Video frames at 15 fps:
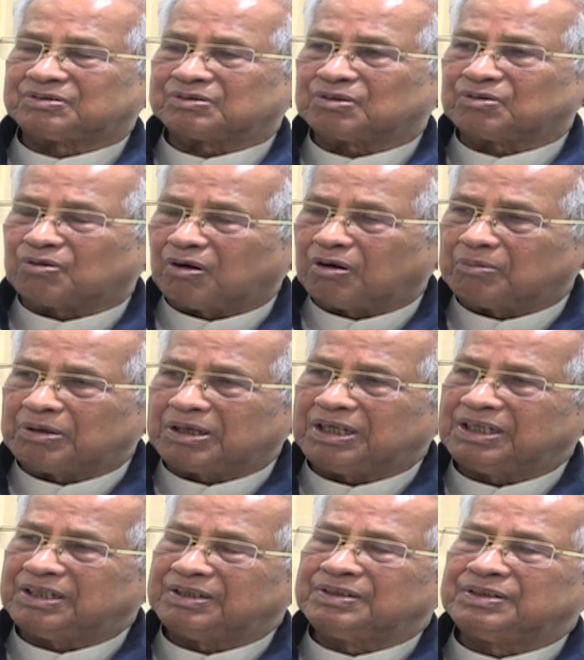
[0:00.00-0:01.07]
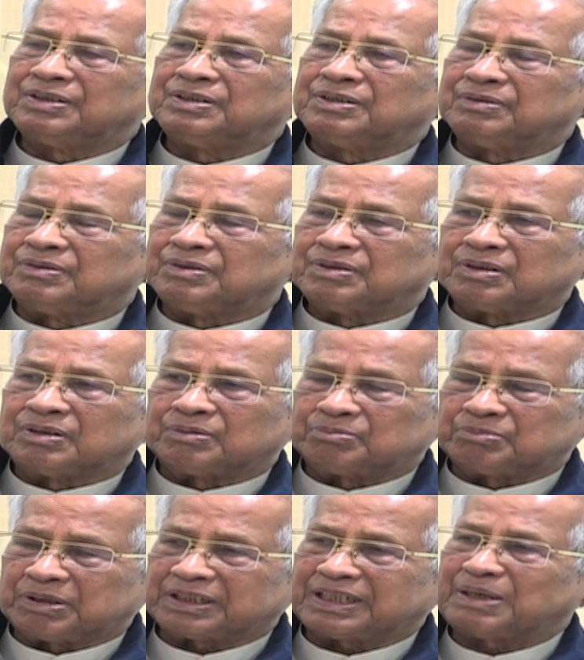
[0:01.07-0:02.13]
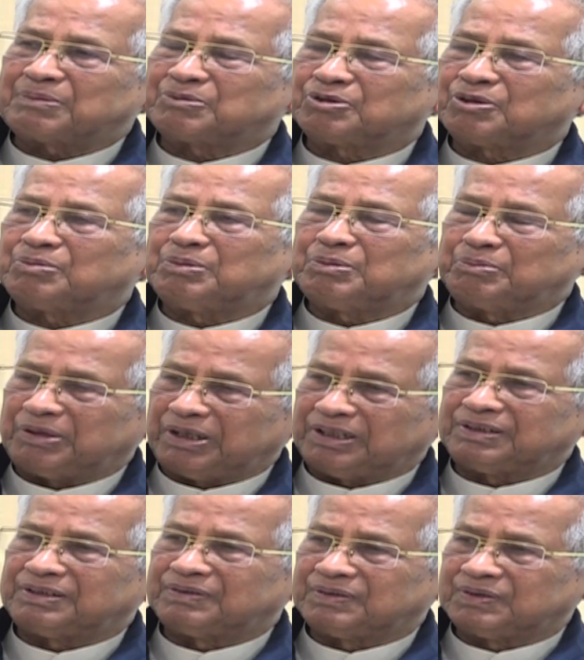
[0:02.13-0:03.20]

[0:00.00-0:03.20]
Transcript: So normally attempts should be made